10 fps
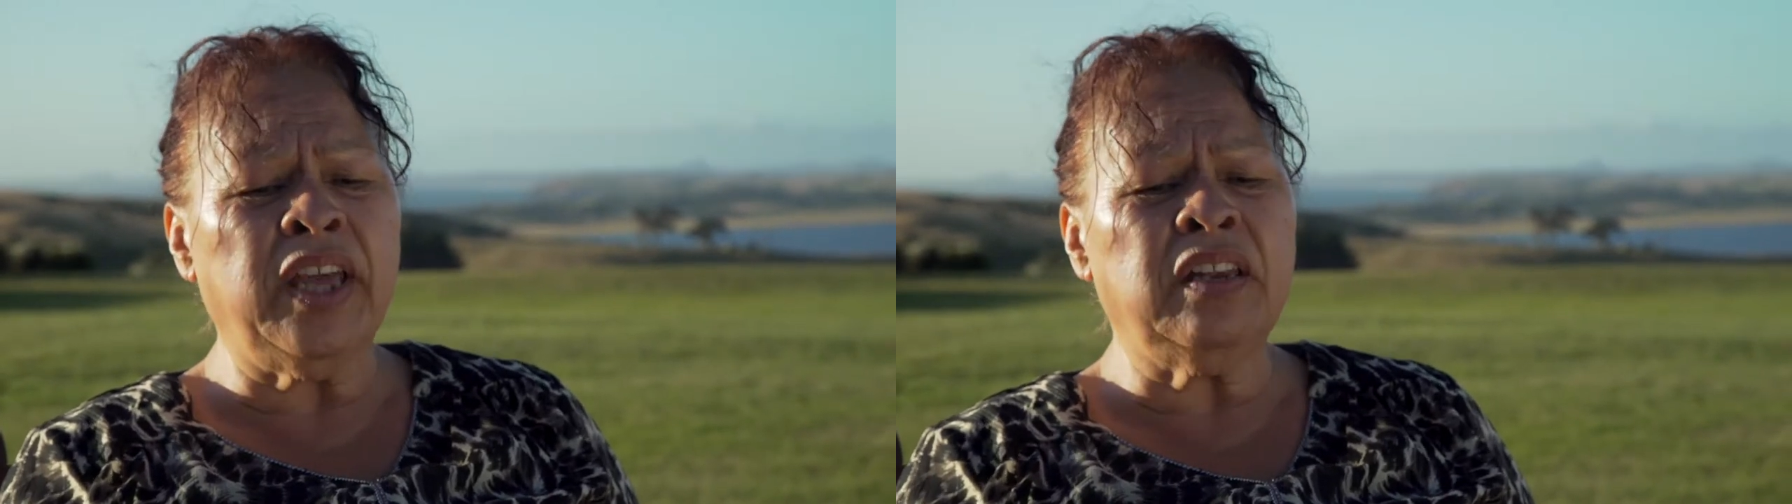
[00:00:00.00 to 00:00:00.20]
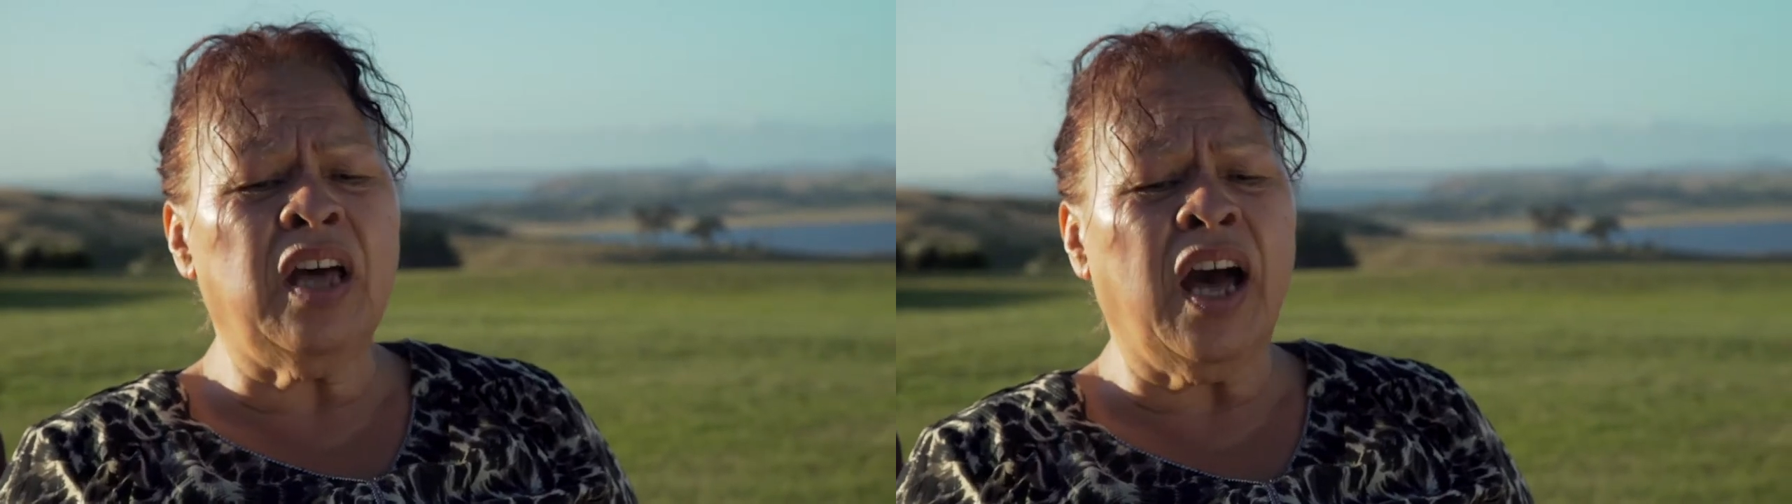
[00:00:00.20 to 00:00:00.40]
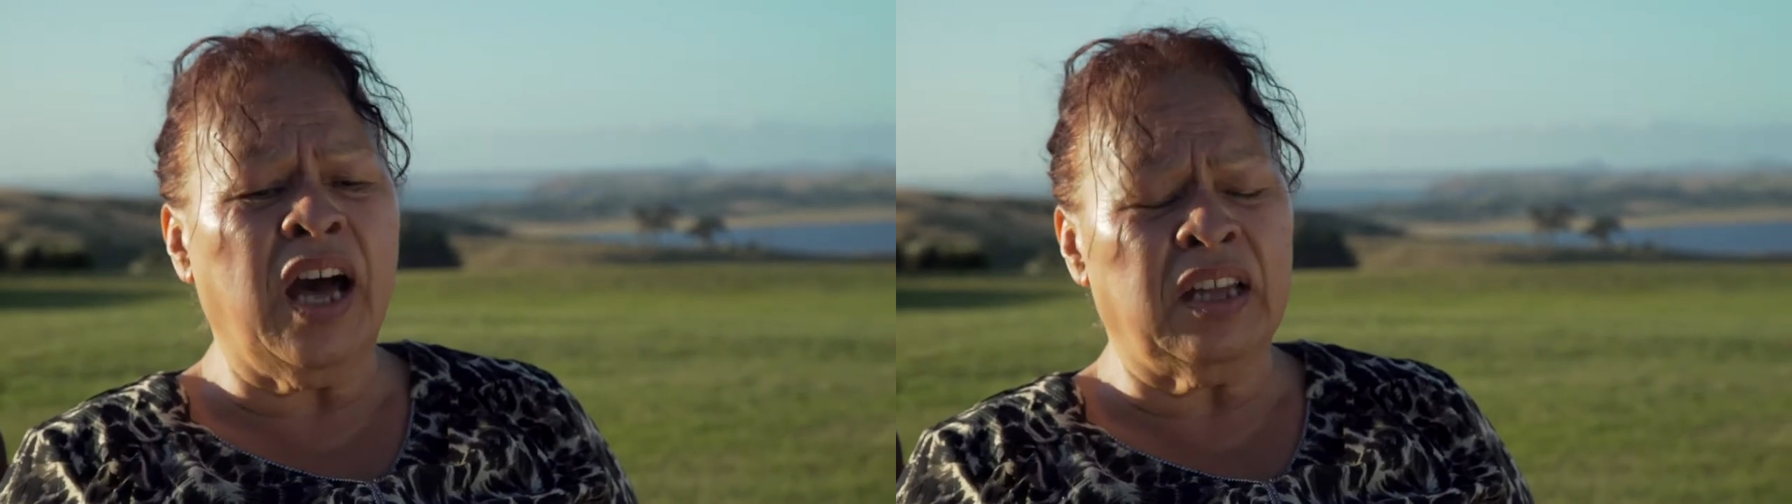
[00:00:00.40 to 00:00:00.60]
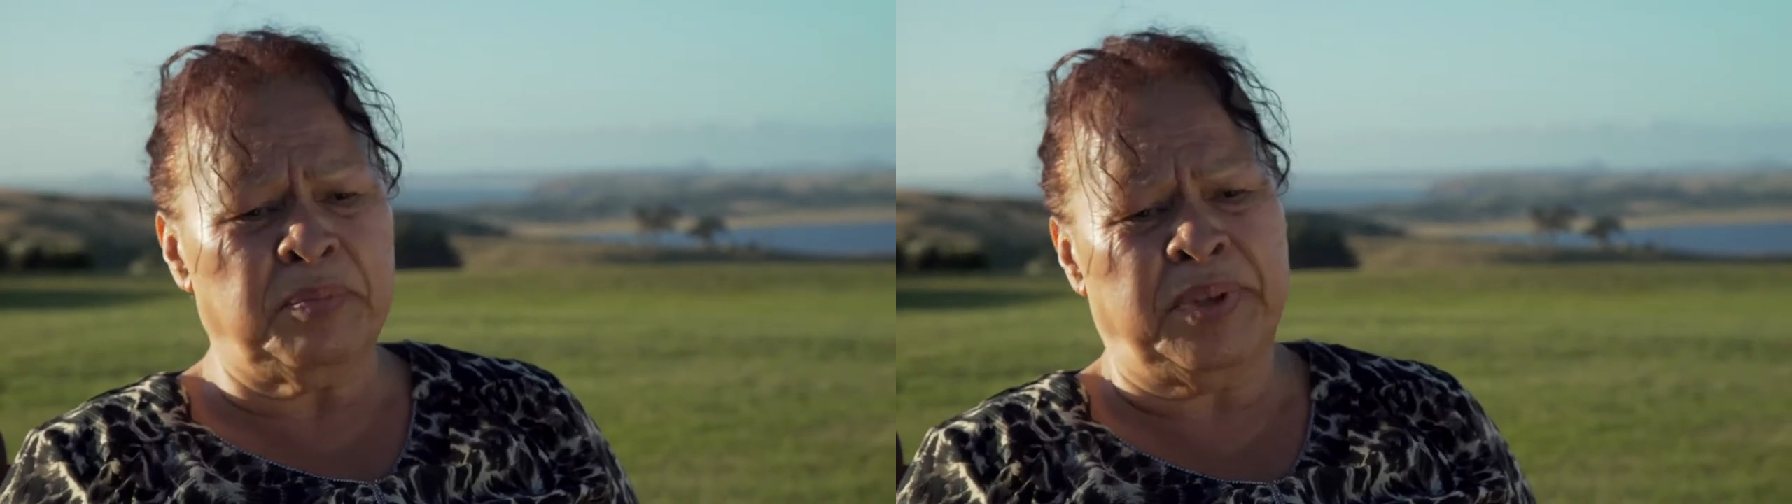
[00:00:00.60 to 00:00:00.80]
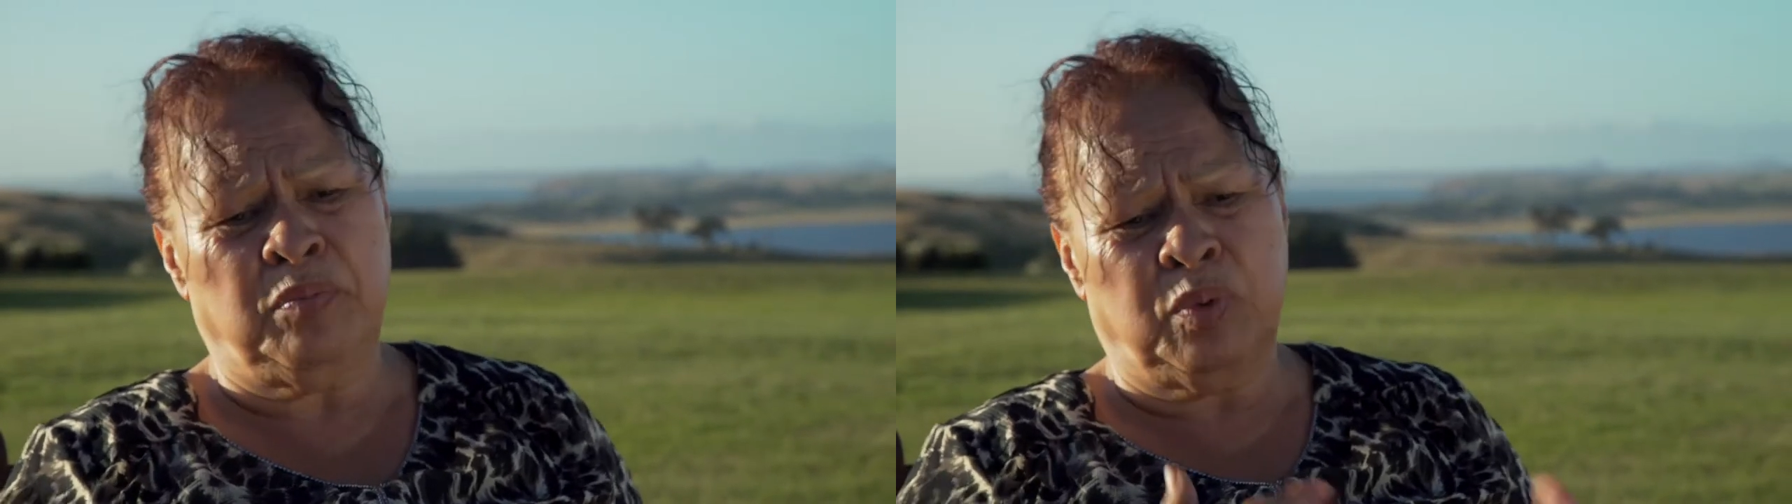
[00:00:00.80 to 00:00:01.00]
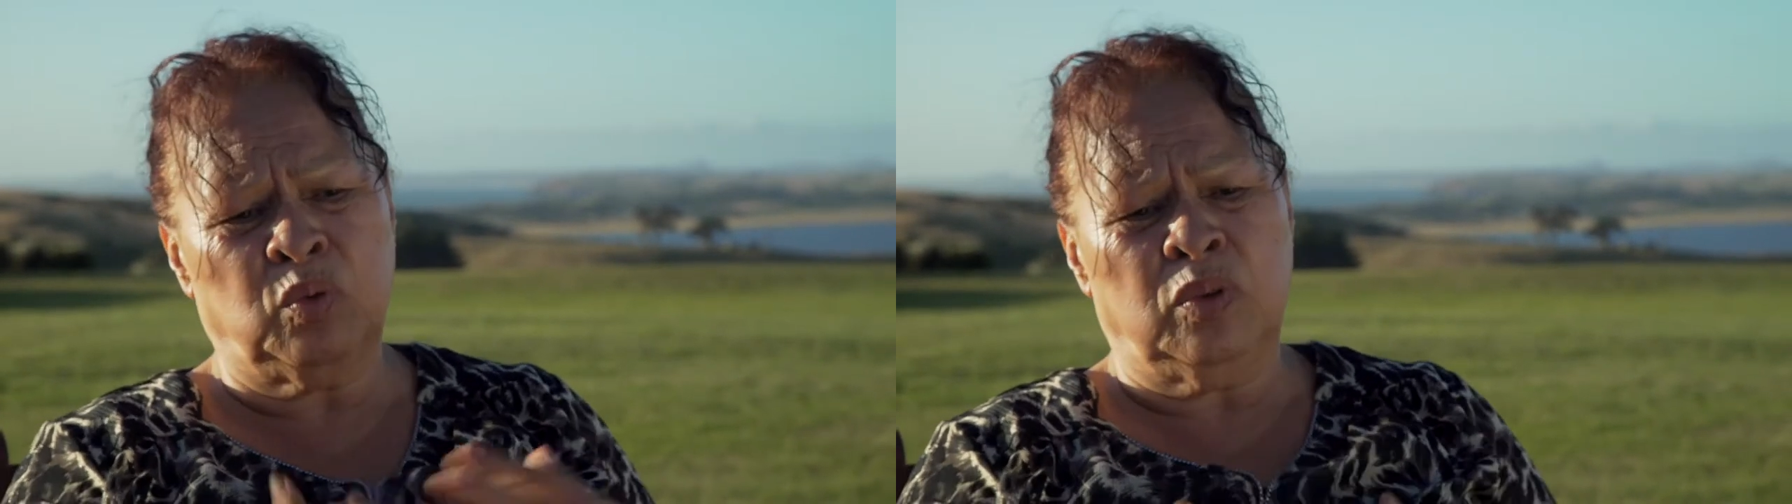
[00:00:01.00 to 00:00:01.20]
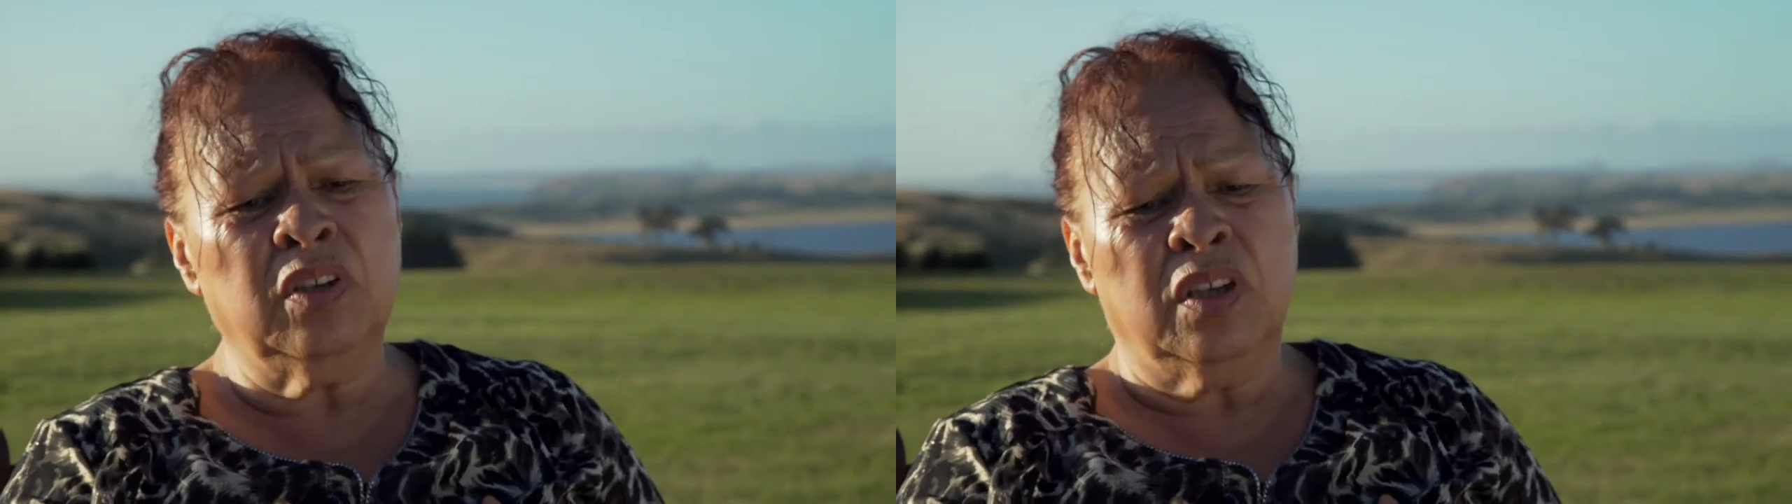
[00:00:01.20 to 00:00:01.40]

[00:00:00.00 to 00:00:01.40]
and heart people.